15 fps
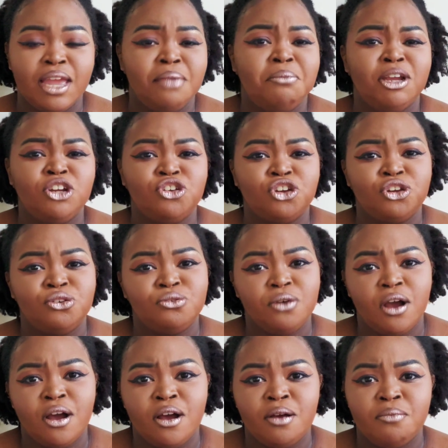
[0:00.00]
And make sure you,
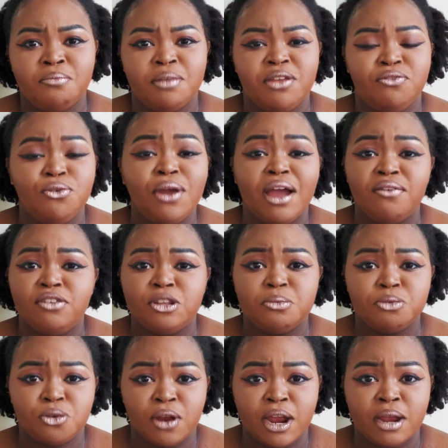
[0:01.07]
if you haven't
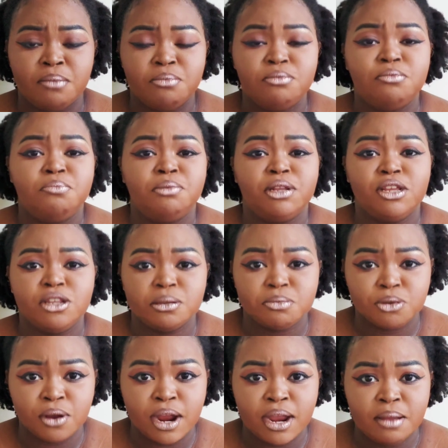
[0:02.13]
subscribed, please
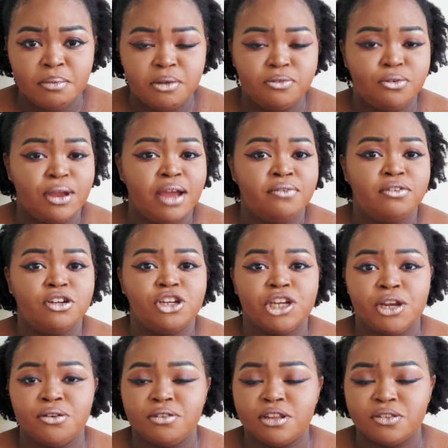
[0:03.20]
subscribe. If you haven't
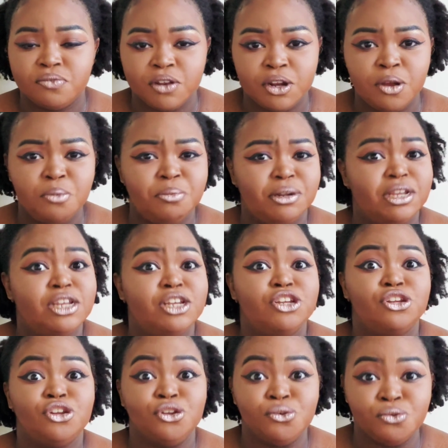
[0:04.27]
shared this video,
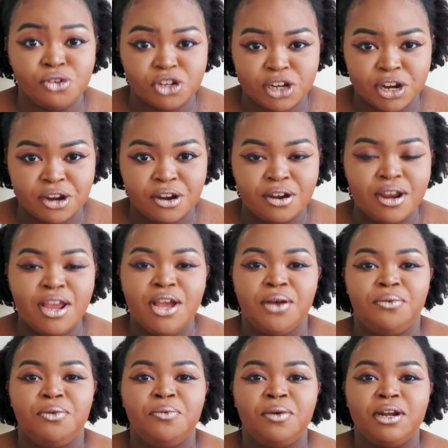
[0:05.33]
please do share.
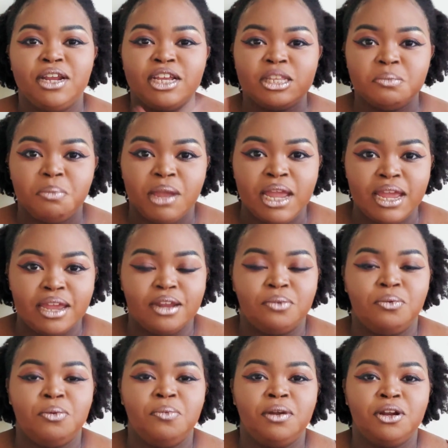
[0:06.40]
We want to expand.
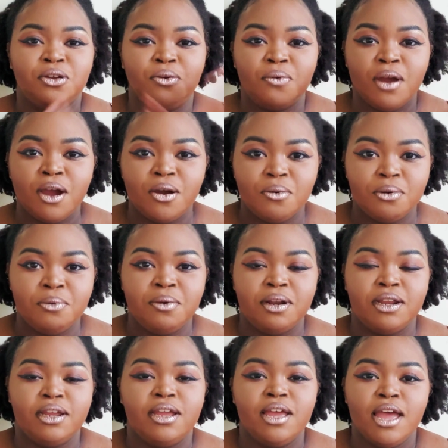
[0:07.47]
We want to grow. We
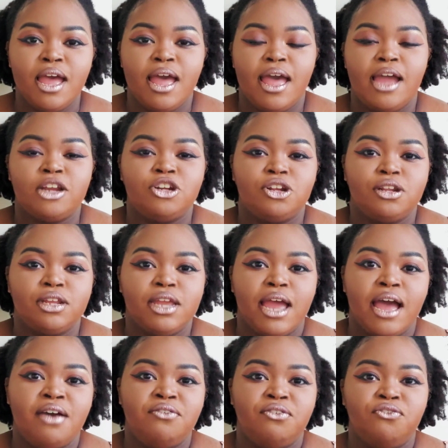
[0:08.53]
want to actually
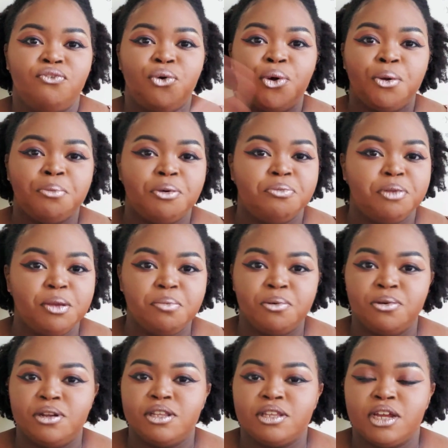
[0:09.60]
have a forum of
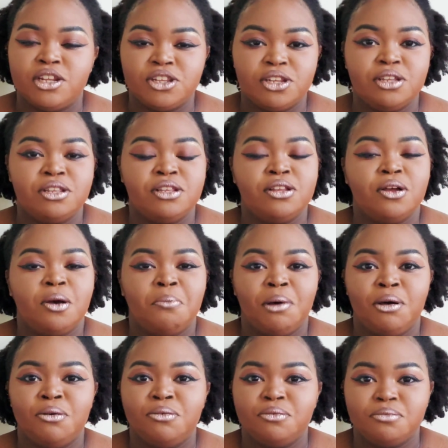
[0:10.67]
people discussing
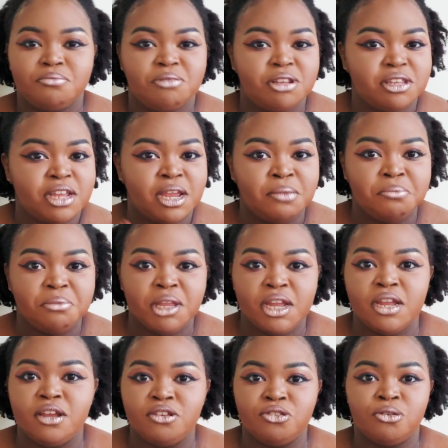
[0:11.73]
about the same
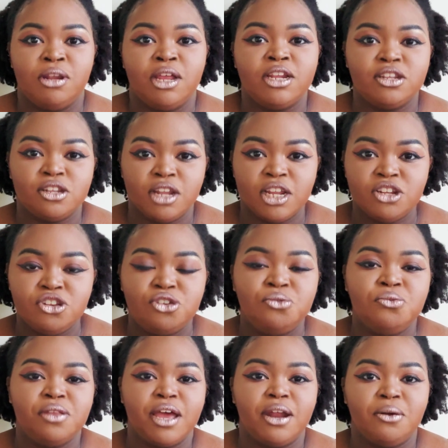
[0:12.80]
thing. So let's
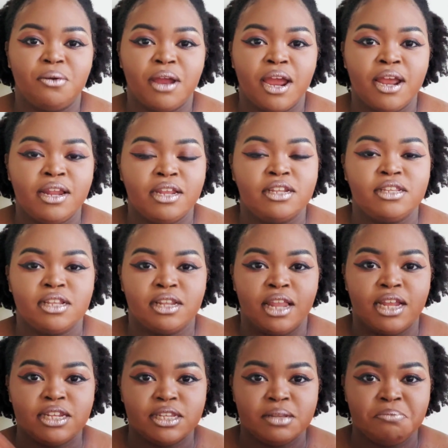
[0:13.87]
do that, okay?
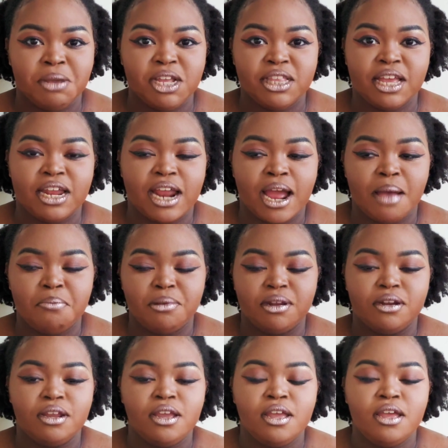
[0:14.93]
Let's make that happen.
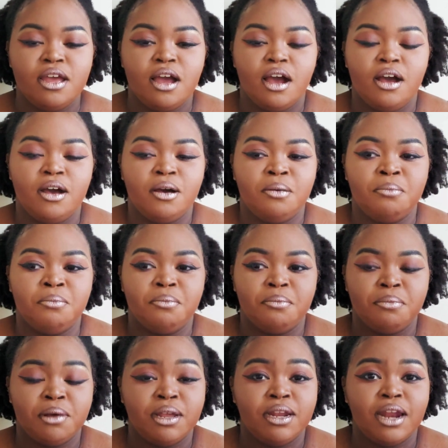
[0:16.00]

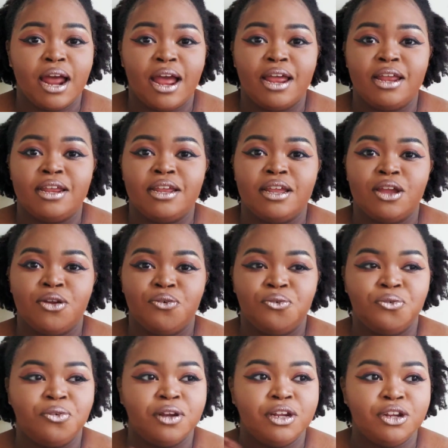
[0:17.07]
But I
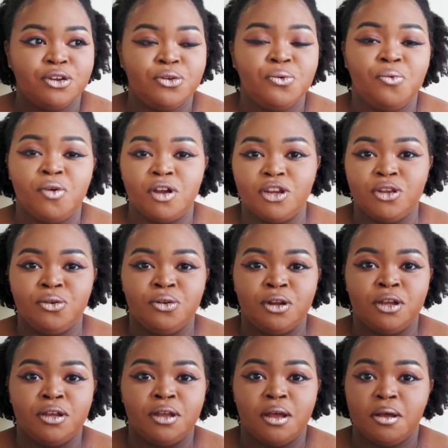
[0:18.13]
really do want you
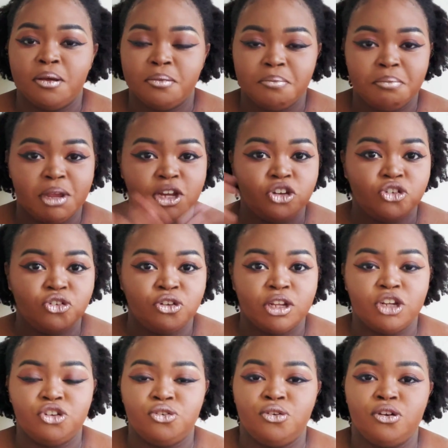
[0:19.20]
to make sure
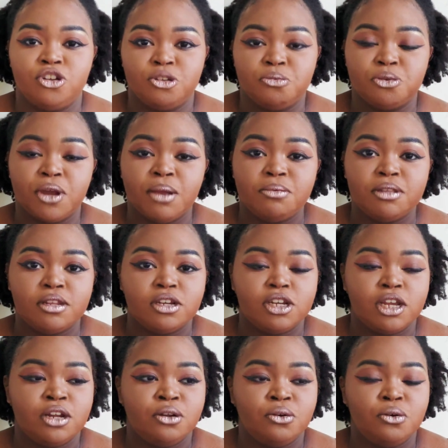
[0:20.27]
that you are subscribed to the
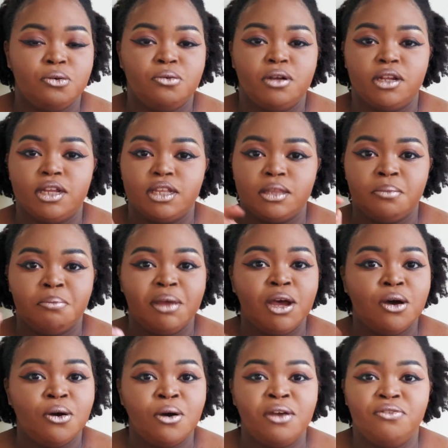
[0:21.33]
channel. Click the
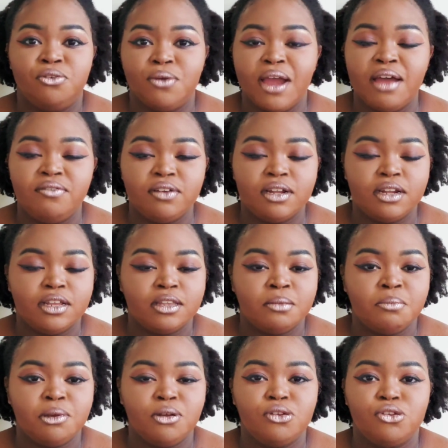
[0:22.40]
bell if you haven't clicked the
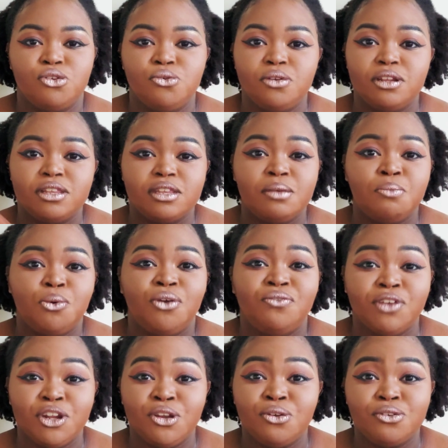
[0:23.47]
bell, so you can see more
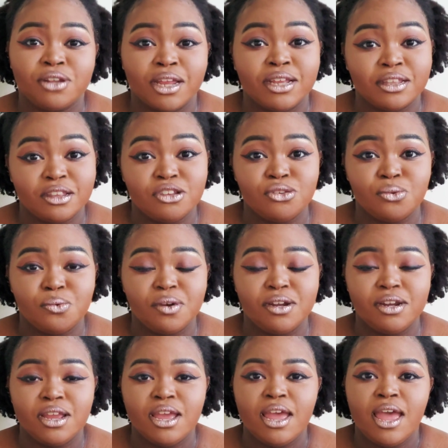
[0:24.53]
videos like this
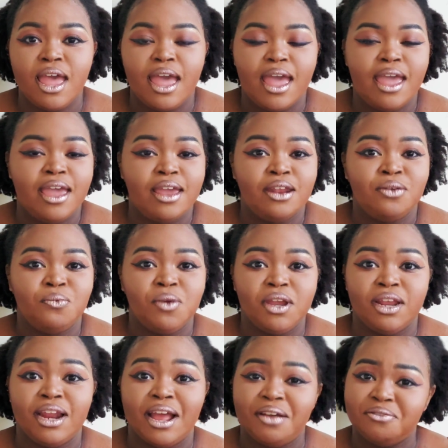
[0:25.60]
one, and we
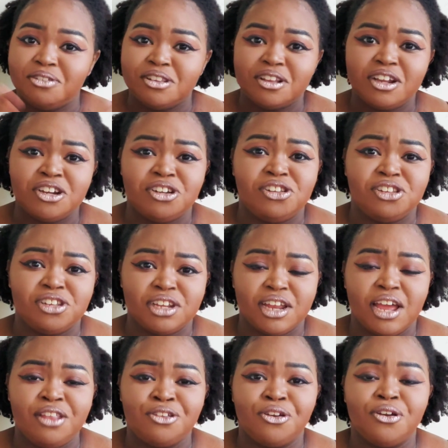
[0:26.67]
can have discussions
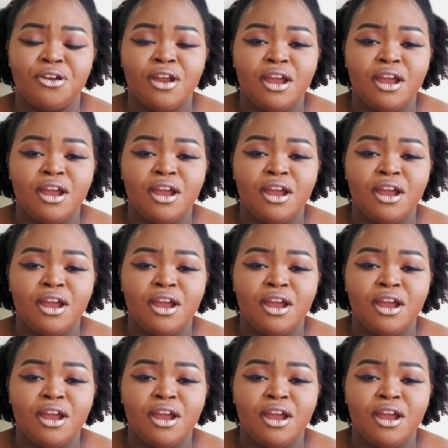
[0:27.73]
together.